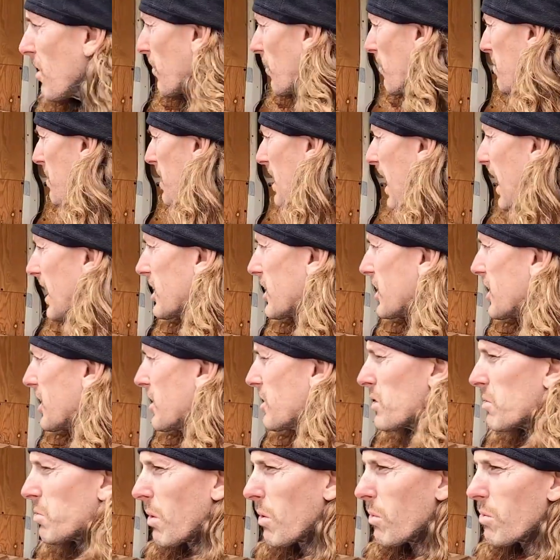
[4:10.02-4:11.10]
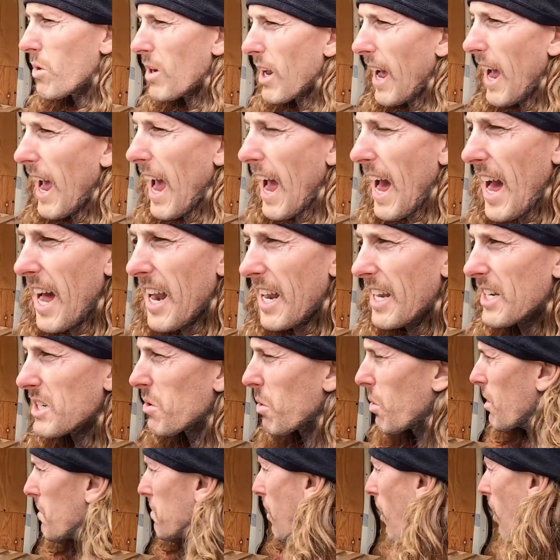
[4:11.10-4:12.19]
So for me, I just used what wood I had. I
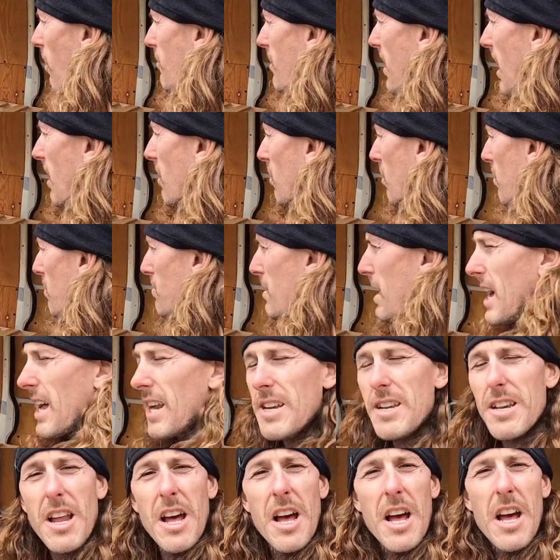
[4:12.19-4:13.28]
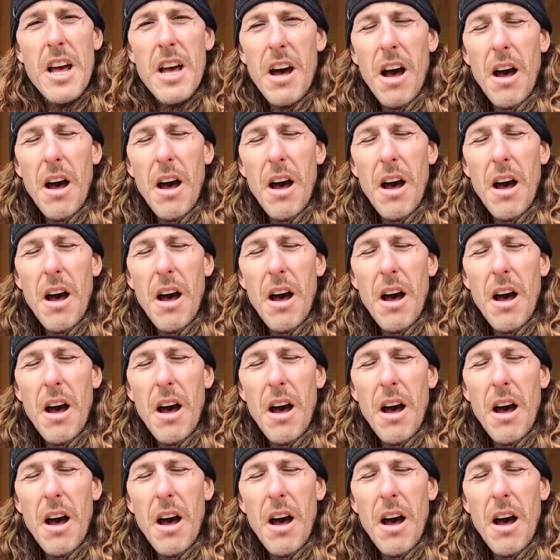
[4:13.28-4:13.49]
tore apart that old bed and